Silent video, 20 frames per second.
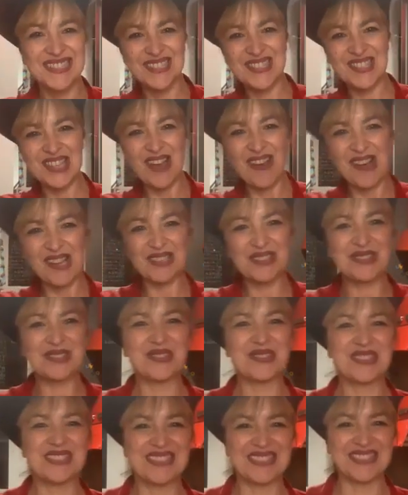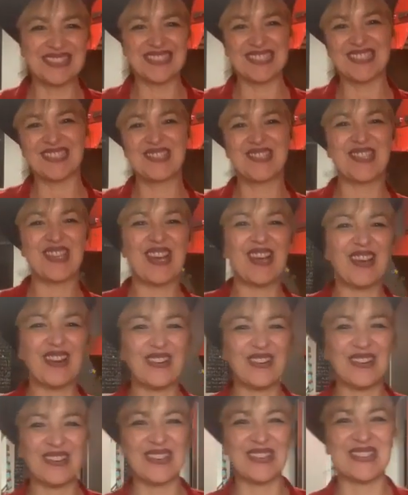Ciao a tutti,
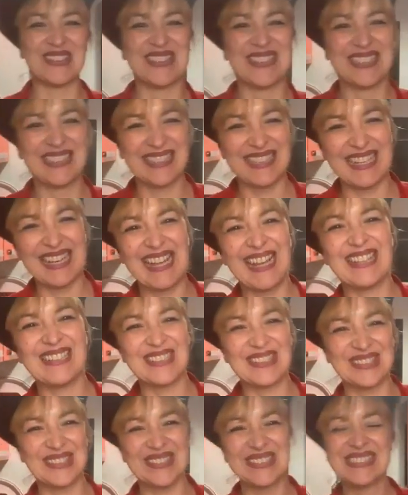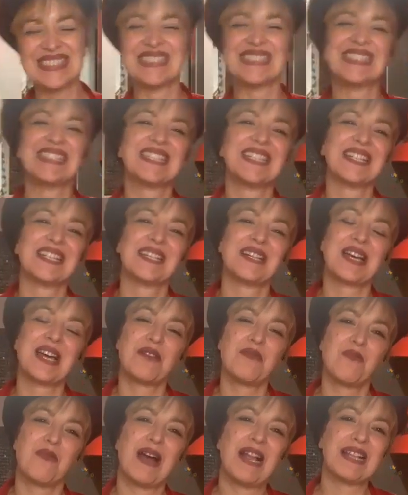ciao, hello,
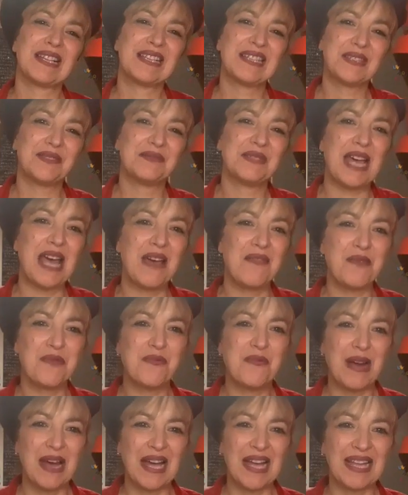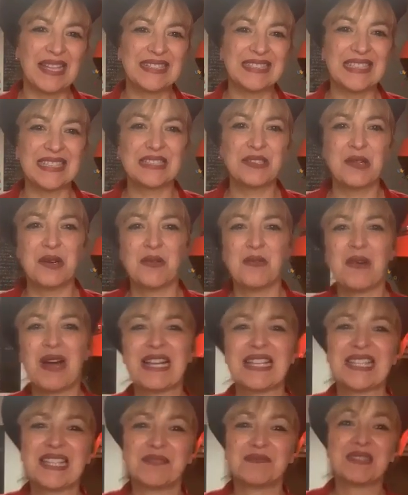welcome everyone,
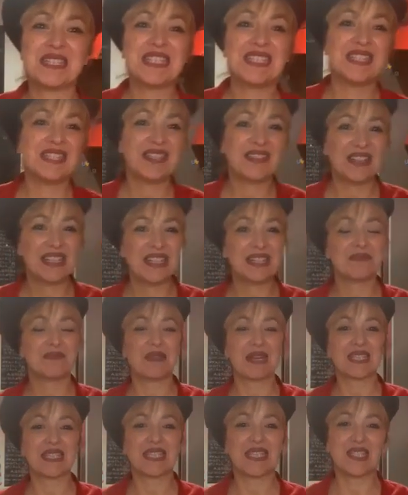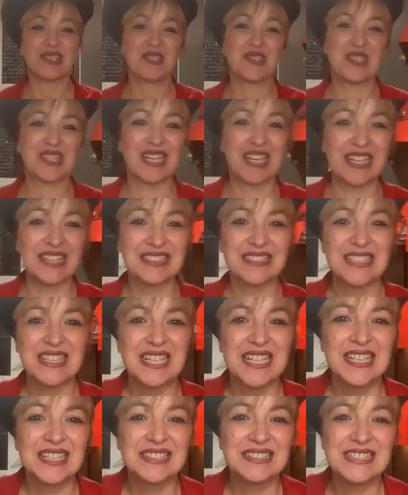welcome here in my kitchen.
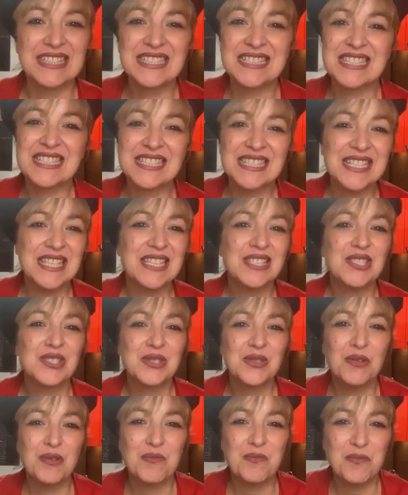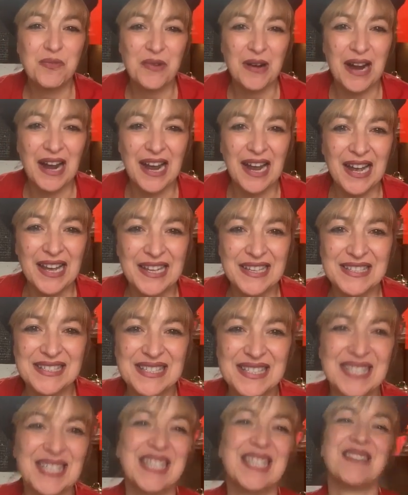This is a
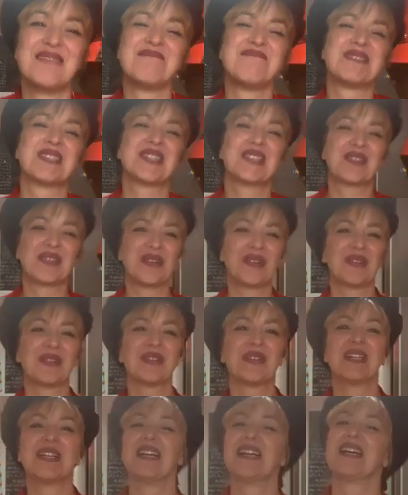surprise because